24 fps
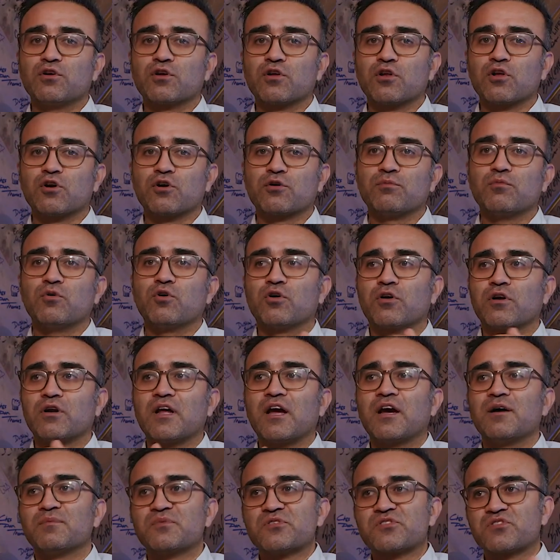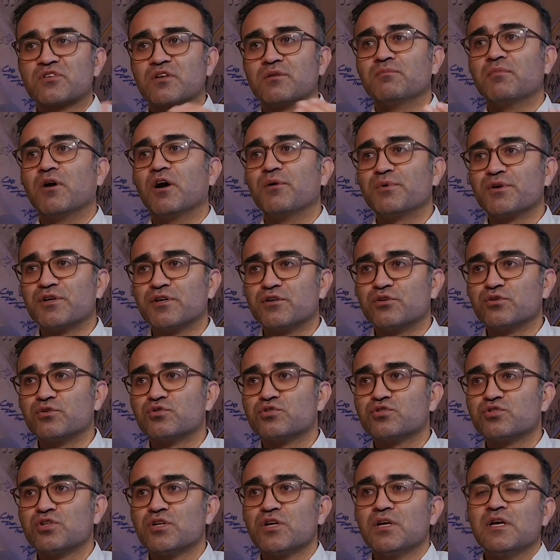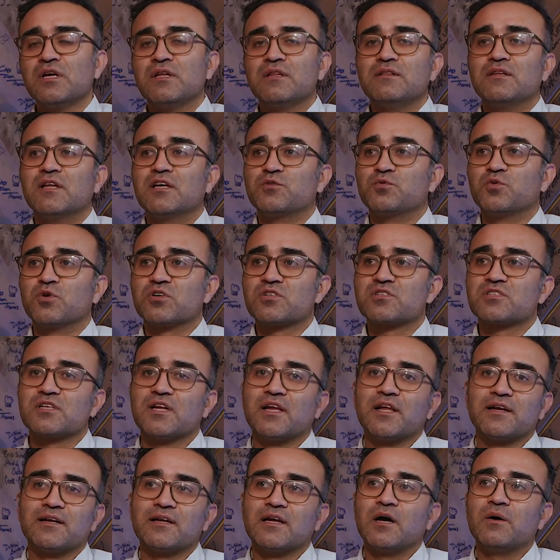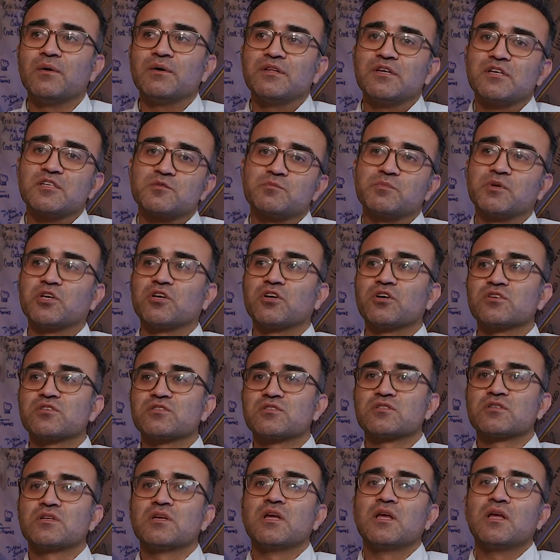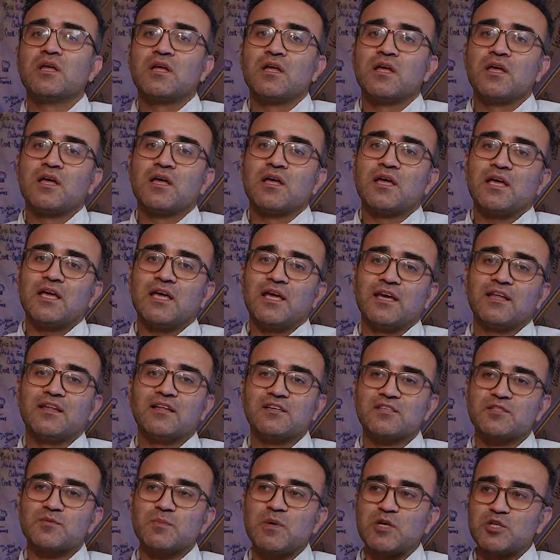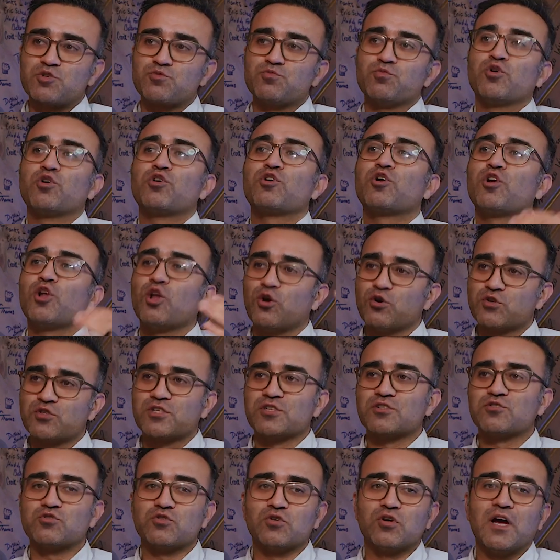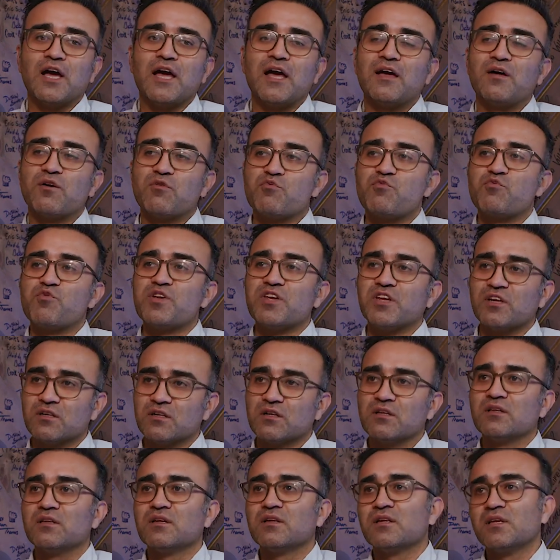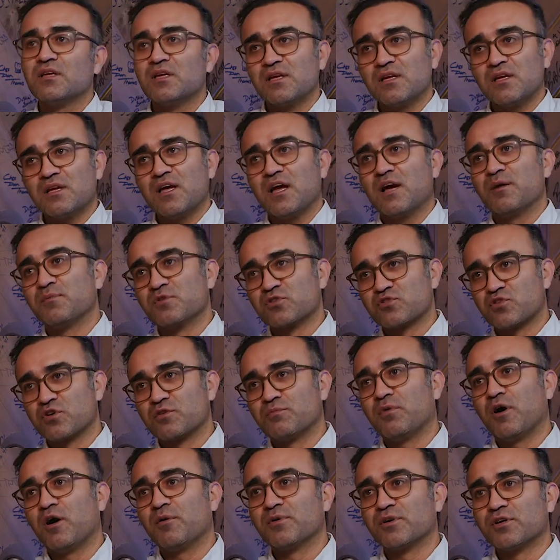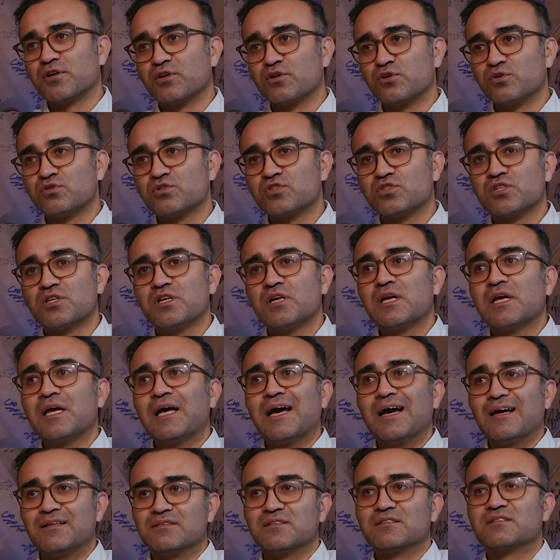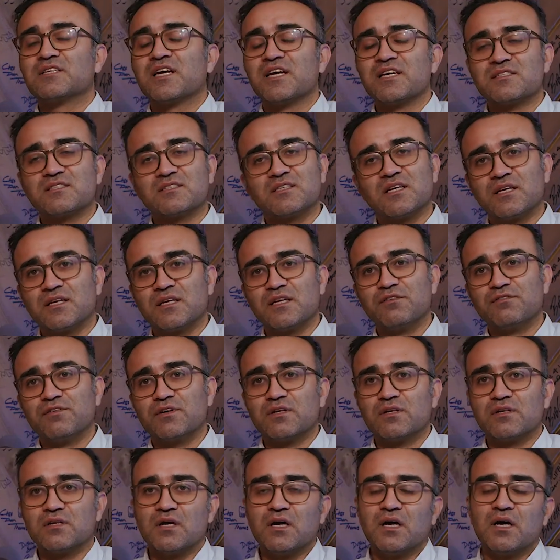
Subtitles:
look more on hummus and baba ganoush that we are selling nowadays, because it is much more closer to a real hummus or baba ganoush, and the taste, and even